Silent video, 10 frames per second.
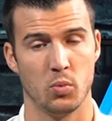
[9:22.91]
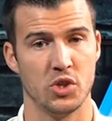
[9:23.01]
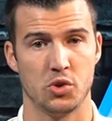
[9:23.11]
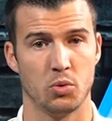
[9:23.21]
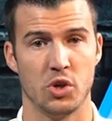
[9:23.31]

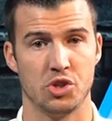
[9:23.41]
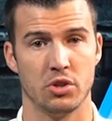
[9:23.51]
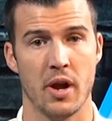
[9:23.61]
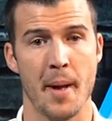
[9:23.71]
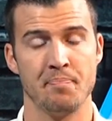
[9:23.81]
what your, what
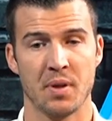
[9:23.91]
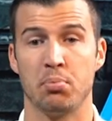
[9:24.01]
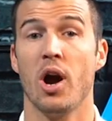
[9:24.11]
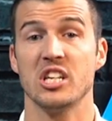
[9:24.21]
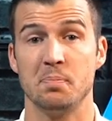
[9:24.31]
your
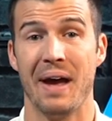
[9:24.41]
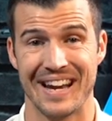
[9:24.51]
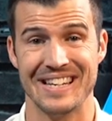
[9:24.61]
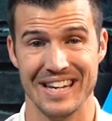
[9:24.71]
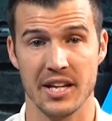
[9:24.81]

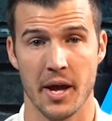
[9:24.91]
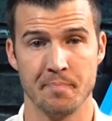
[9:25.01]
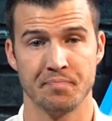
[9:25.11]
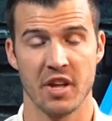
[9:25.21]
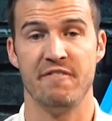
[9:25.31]
prospecting
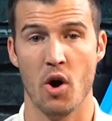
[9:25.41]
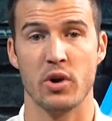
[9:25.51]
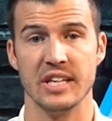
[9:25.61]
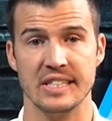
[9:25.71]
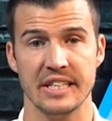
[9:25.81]

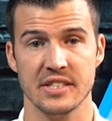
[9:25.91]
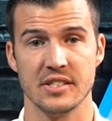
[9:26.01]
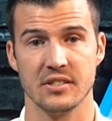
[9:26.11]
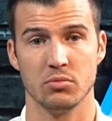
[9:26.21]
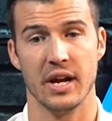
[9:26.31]
focus
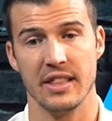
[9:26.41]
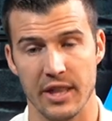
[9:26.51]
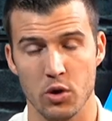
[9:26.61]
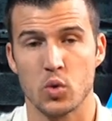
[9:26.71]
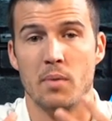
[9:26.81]
is, right?
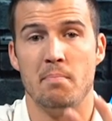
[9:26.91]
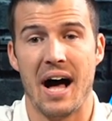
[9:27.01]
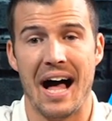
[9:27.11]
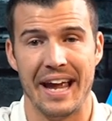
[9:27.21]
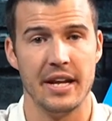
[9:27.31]
Those were
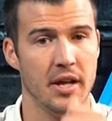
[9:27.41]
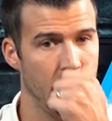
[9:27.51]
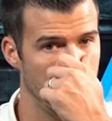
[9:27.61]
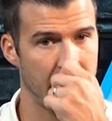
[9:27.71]
mine.